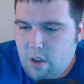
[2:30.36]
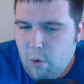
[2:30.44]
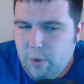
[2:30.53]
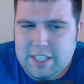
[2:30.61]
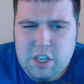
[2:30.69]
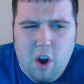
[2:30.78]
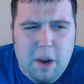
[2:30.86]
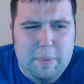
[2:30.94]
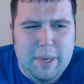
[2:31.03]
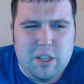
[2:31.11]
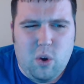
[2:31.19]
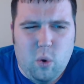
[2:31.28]
we can talk
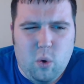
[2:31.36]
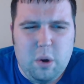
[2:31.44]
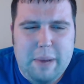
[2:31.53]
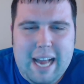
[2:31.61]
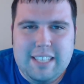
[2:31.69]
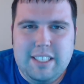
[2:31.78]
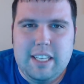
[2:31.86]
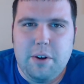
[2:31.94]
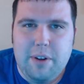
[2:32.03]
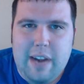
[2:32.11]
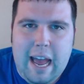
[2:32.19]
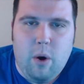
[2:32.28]
about the quarterbacks that
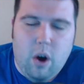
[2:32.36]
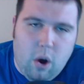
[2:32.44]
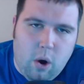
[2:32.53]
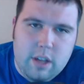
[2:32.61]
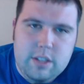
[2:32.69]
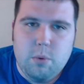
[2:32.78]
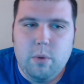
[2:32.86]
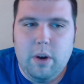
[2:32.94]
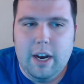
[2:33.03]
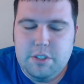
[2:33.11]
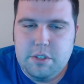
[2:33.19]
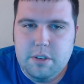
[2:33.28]
are now on the
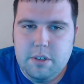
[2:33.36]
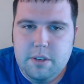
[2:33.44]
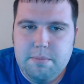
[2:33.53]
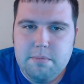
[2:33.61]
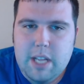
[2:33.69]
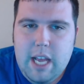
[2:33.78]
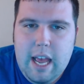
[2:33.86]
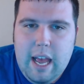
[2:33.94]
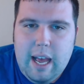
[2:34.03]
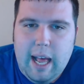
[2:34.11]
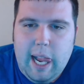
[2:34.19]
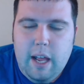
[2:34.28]
roster
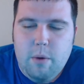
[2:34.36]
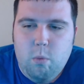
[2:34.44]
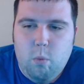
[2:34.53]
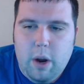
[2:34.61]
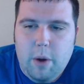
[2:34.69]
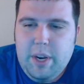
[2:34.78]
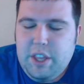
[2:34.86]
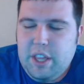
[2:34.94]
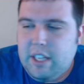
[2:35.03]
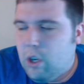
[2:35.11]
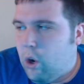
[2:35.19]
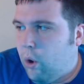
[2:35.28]
and where we
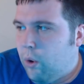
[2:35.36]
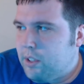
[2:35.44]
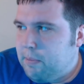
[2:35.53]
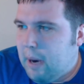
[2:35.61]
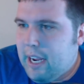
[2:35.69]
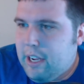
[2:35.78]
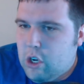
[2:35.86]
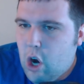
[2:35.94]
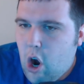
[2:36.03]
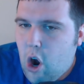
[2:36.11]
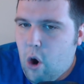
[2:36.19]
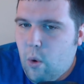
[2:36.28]
think the Colts might
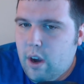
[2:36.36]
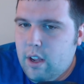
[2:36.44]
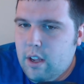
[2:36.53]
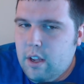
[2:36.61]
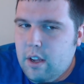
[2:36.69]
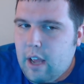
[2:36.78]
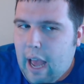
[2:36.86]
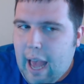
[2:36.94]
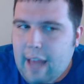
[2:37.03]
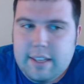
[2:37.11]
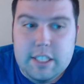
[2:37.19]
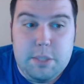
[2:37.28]
go
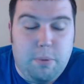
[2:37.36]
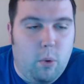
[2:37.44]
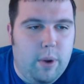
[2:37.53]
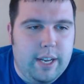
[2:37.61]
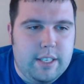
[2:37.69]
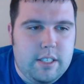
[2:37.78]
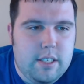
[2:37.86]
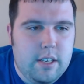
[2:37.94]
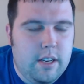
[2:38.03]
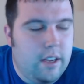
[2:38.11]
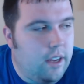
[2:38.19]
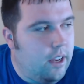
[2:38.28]
at this point.
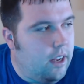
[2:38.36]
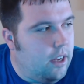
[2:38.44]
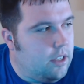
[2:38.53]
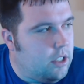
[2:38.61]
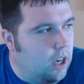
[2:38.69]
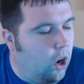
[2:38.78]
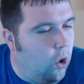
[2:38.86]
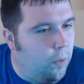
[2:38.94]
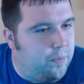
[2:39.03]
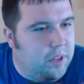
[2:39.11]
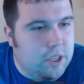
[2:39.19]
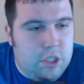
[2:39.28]

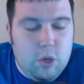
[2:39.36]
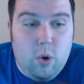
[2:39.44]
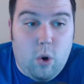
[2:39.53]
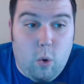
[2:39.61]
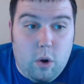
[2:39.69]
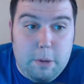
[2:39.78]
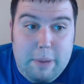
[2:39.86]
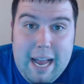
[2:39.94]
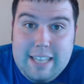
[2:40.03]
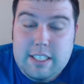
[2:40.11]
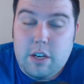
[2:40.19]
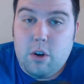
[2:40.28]
So the two
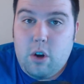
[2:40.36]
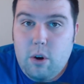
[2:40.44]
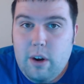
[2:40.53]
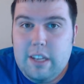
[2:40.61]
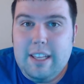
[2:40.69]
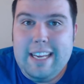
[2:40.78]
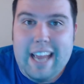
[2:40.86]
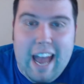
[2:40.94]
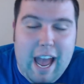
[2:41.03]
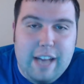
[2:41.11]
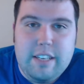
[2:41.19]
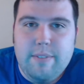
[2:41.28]
quarterbacks that are currently
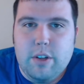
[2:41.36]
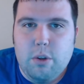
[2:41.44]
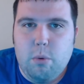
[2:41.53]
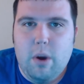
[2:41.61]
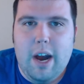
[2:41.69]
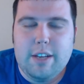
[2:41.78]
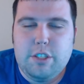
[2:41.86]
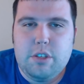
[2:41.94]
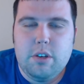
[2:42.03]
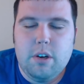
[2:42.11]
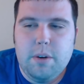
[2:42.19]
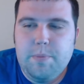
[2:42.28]
active on the
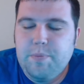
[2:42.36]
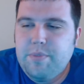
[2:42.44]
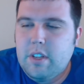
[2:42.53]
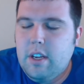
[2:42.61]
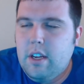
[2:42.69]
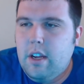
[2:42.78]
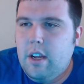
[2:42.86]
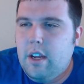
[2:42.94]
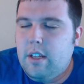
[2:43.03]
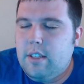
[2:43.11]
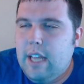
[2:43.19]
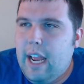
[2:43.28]
roster,
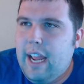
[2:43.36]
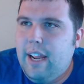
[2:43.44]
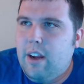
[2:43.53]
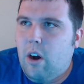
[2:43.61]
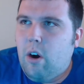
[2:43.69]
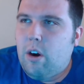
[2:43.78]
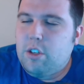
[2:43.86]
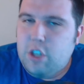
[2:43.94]
they are